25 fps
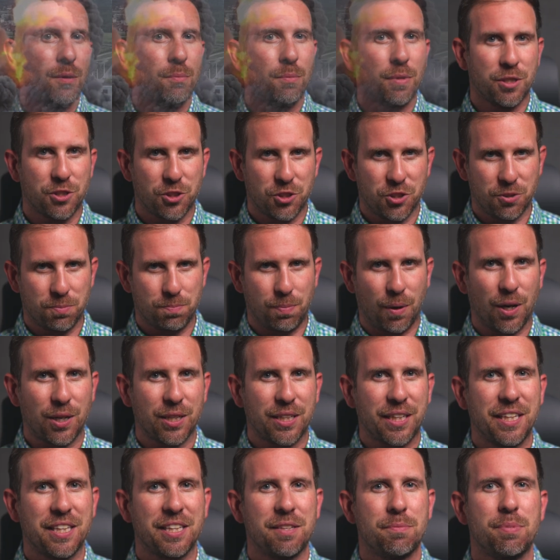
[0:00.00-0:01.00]
but
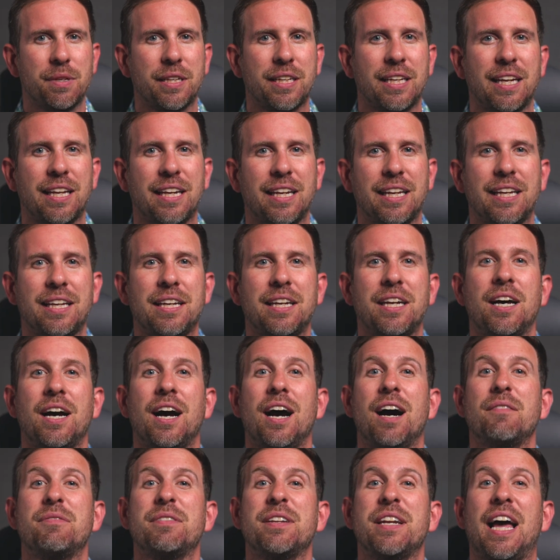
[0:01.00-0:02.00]
sparking the beginning
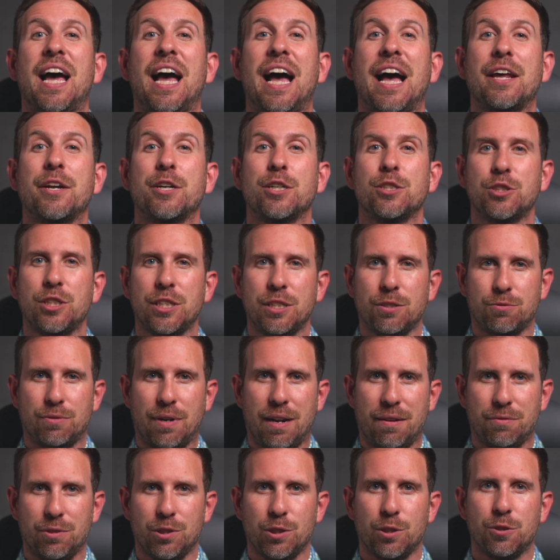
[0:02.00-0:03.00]
of an energy
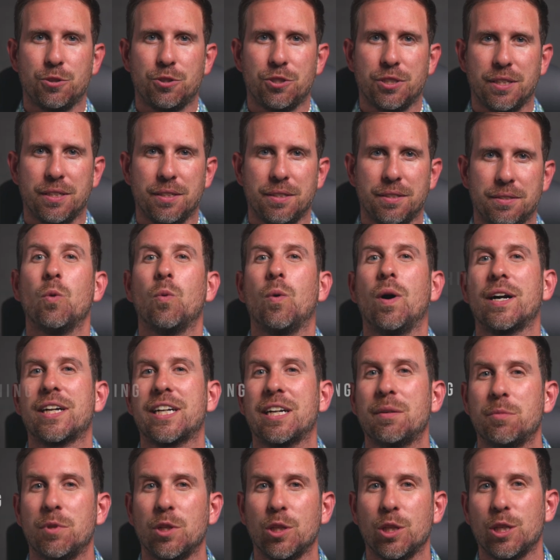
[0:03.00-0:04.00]
revolution.
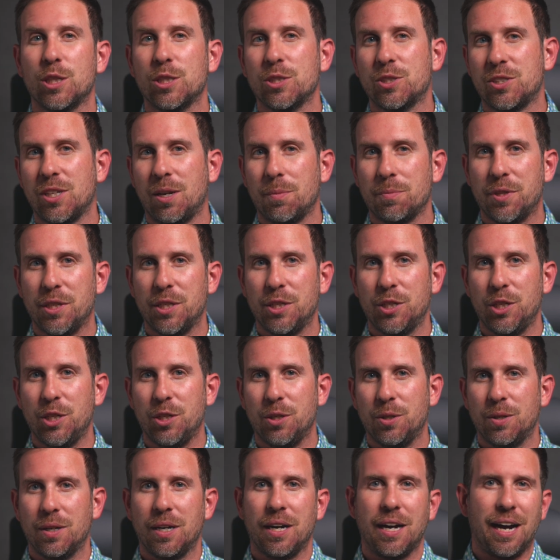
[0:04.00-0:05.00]
Welcome to Learn Something
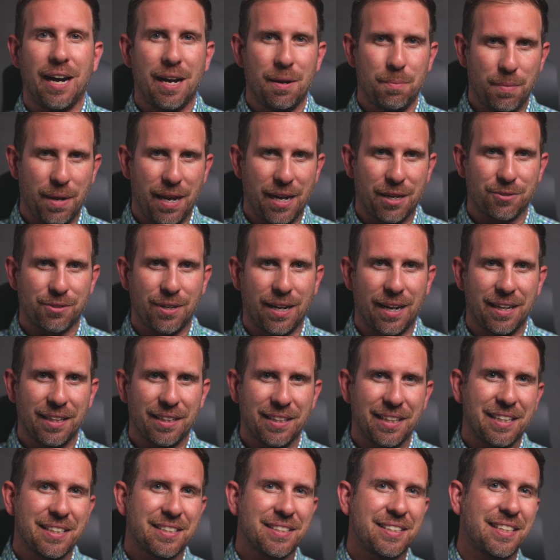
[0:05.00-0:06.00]
New. I'm Matt
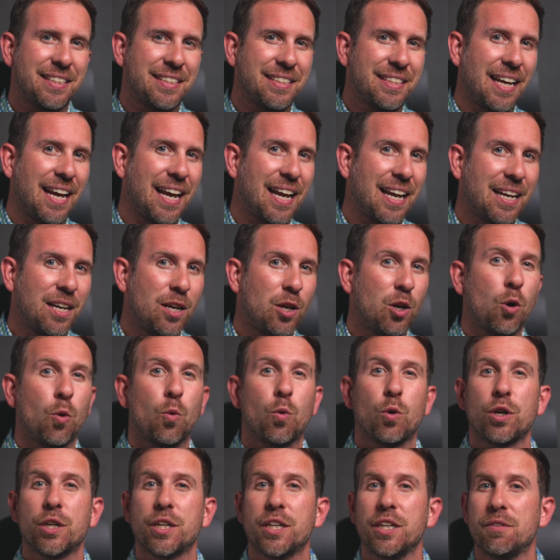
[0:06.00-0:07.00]
Riley, and today
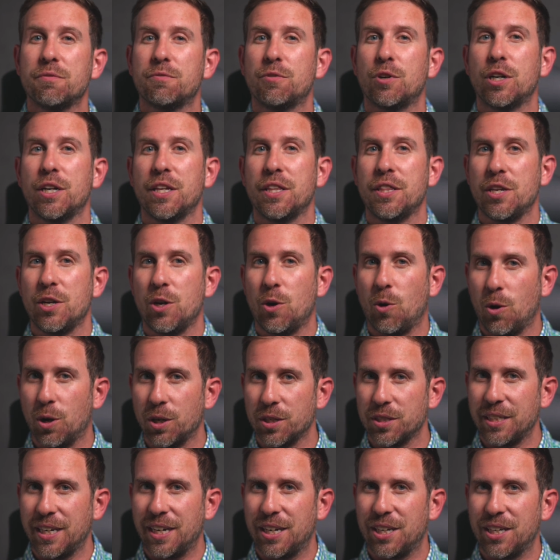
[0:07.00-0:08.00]
we're converting the
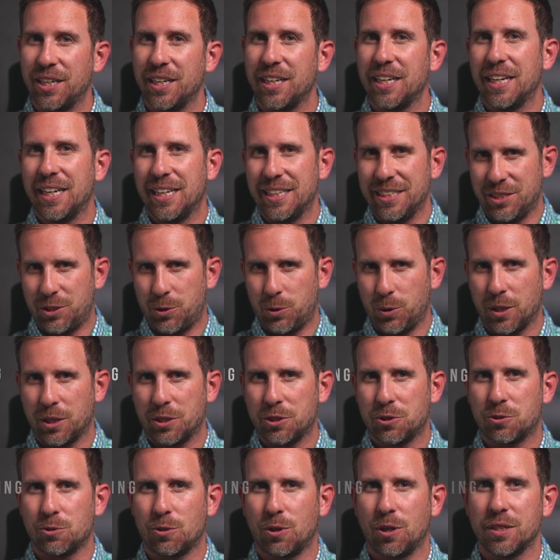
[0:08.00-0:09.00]
ordinary into
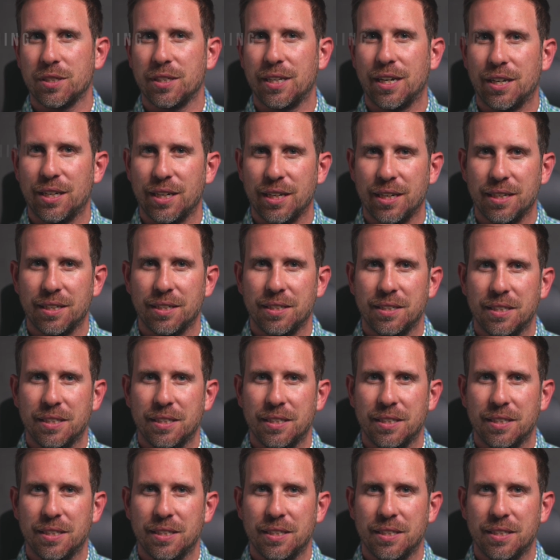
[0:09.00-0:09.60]
extraordinary.